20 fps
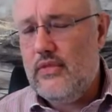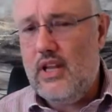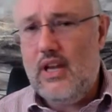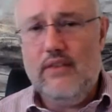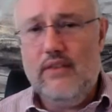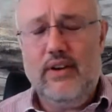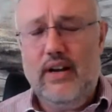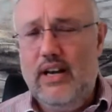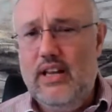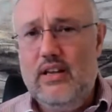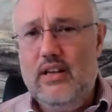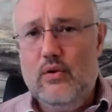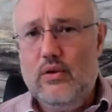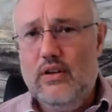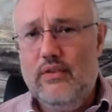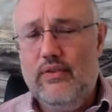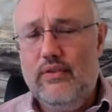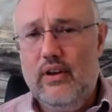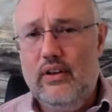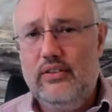of any
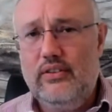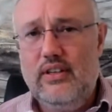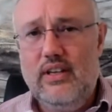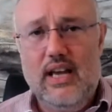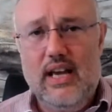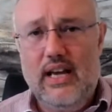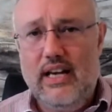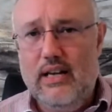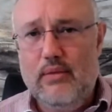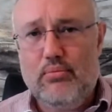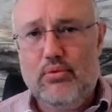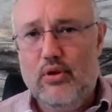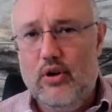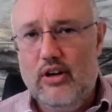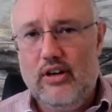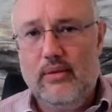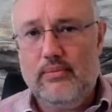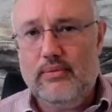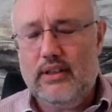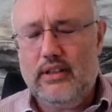university, any
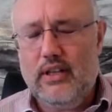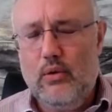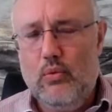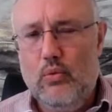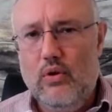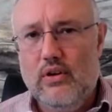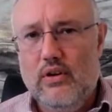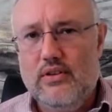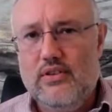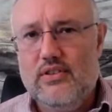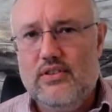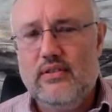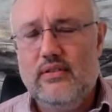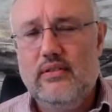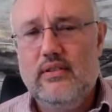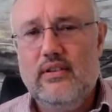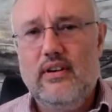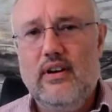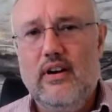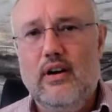program that they want?
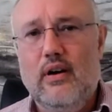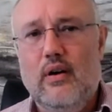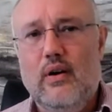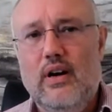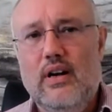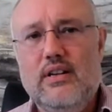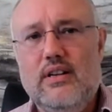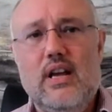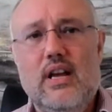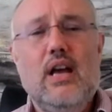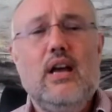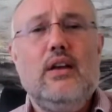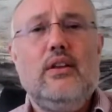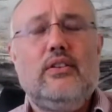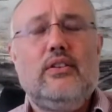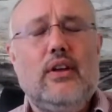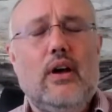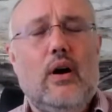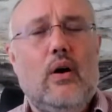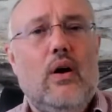All right.
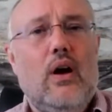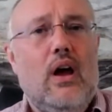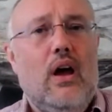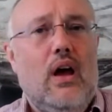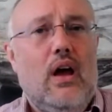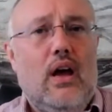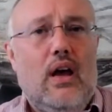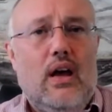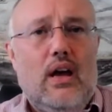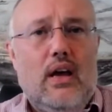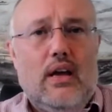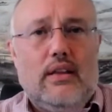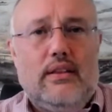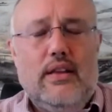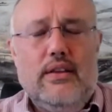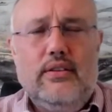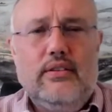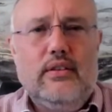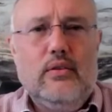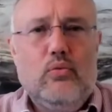So
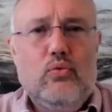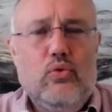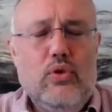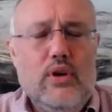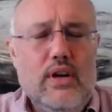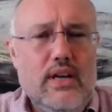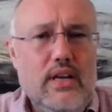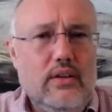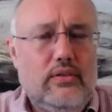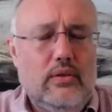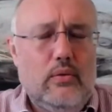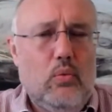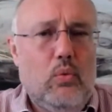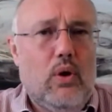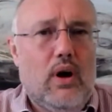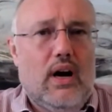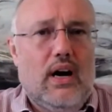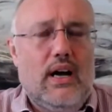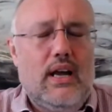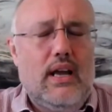this is the reason
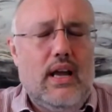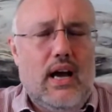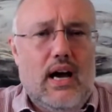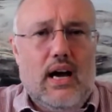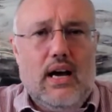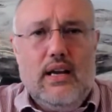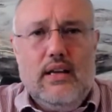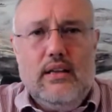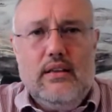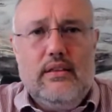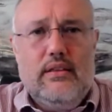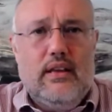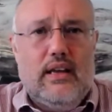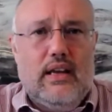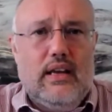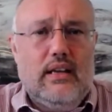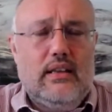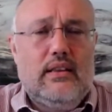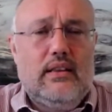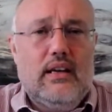why I
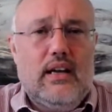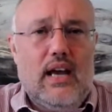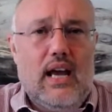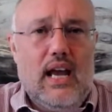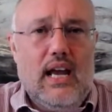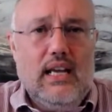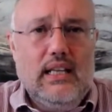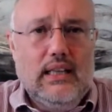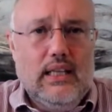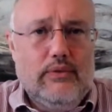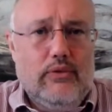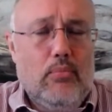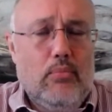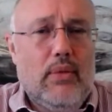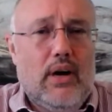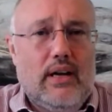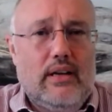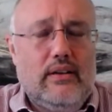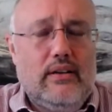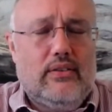think the A-level
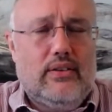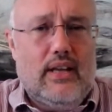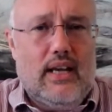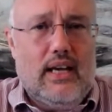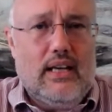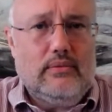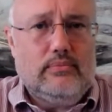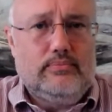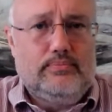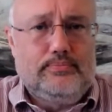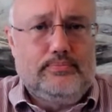mindset